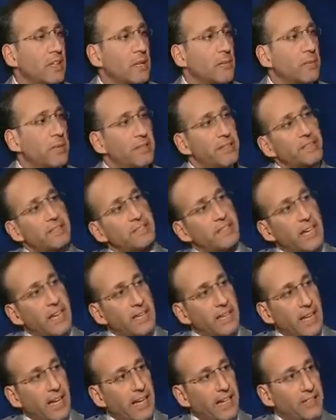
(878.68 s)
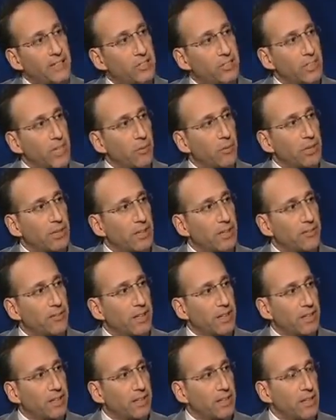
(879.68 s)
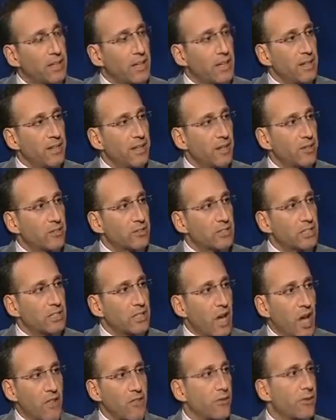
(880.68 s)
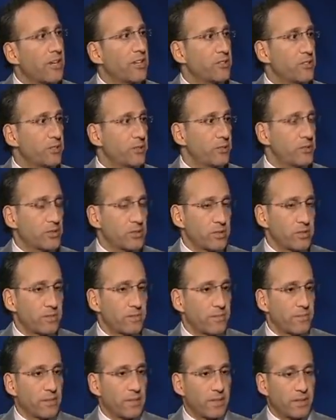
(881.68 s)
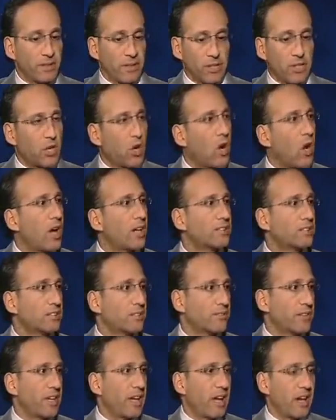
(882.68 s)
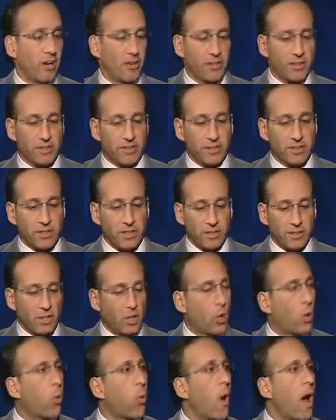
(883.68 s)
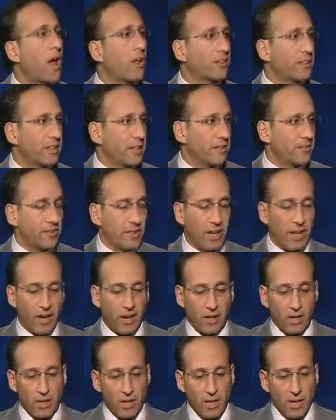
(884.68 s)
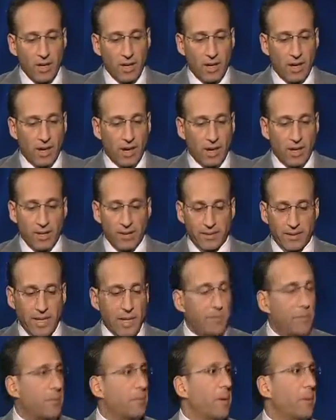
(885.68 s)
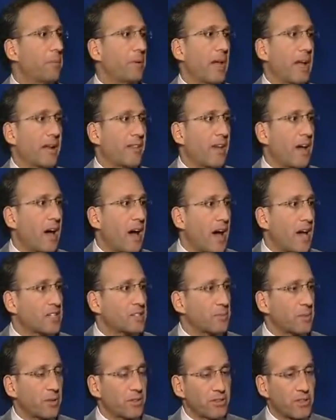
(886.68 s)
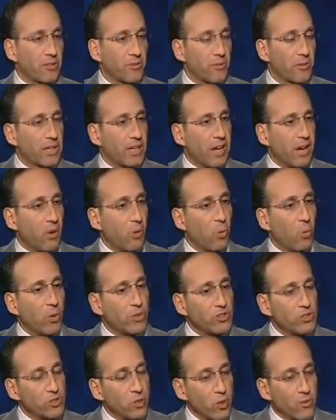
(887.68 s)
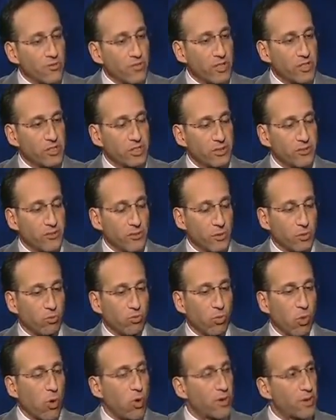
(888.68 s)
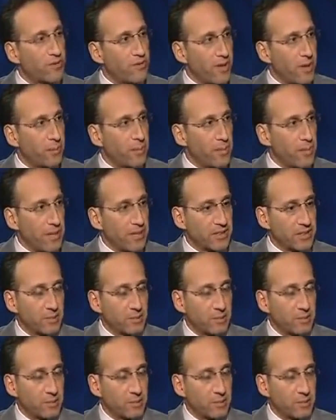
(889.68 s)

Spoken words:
But in this day and age that we live in, there's the other issues the cost of care, the quality of care, keeping people out of the hospital, delivery care. What's your vision for the role that family medicine